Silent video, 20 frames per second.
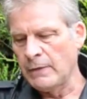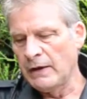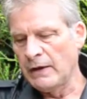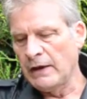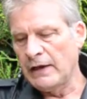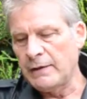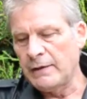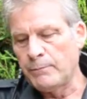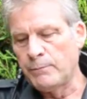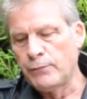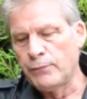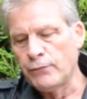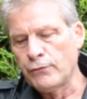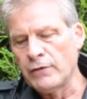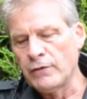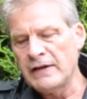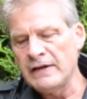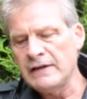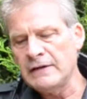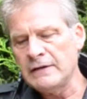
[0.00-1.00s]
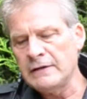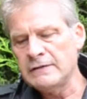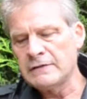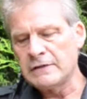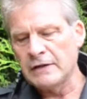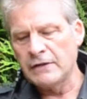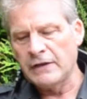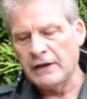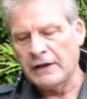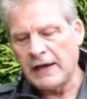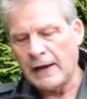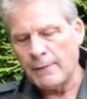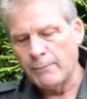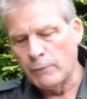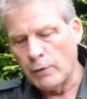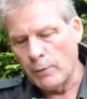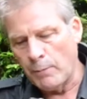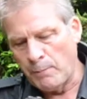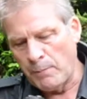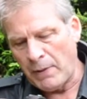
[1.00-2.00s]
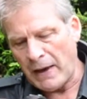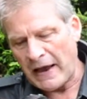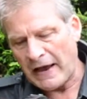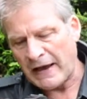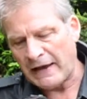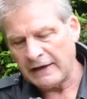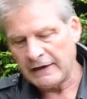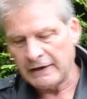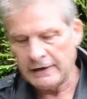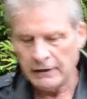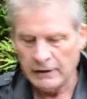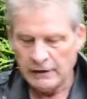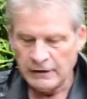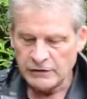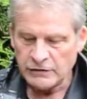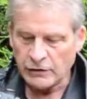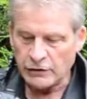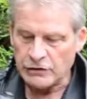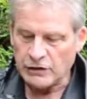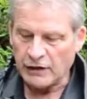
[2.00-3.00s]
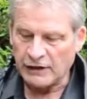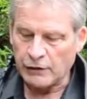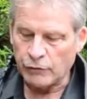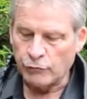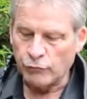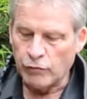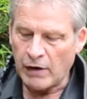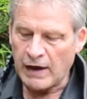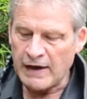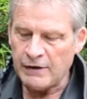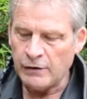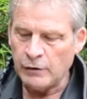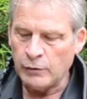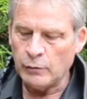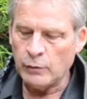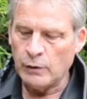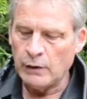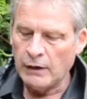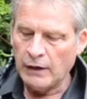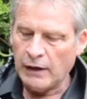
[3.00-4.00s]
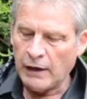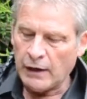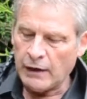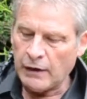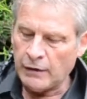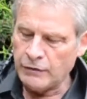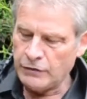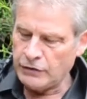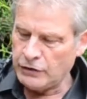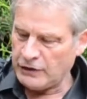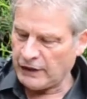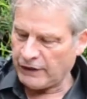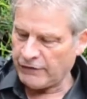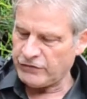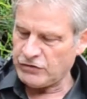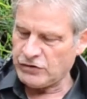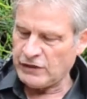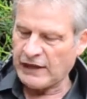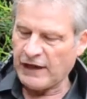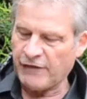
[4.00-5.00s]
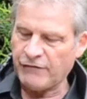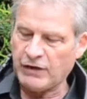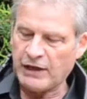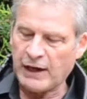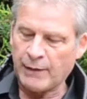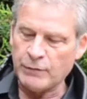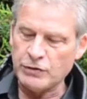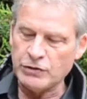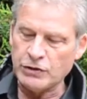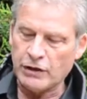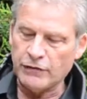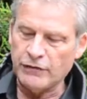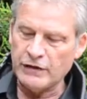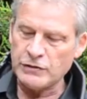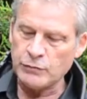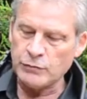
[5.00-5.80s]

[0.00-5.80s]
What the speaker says: it brings the camera back, so it's like a rail, and you can actually have your camera turned this